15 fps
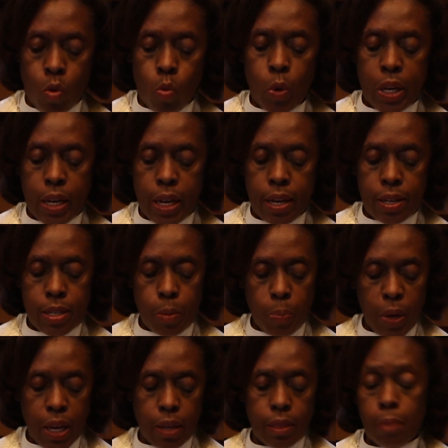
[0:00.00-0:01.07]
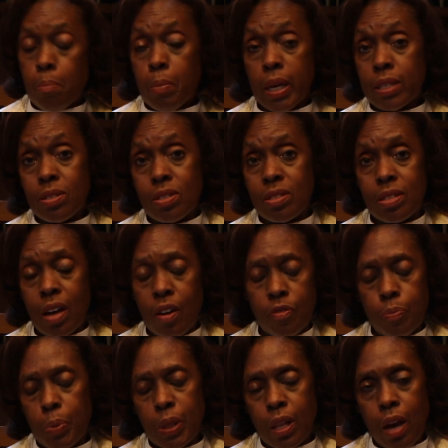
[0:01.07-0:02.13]
We need to be in the midst
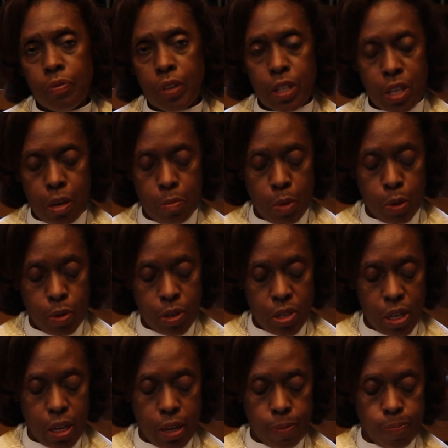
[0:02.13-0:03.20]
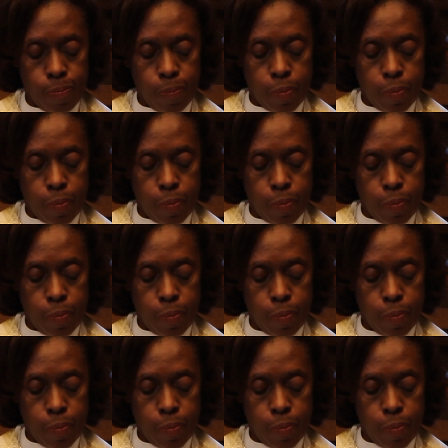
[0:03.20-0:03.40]
of beloved community.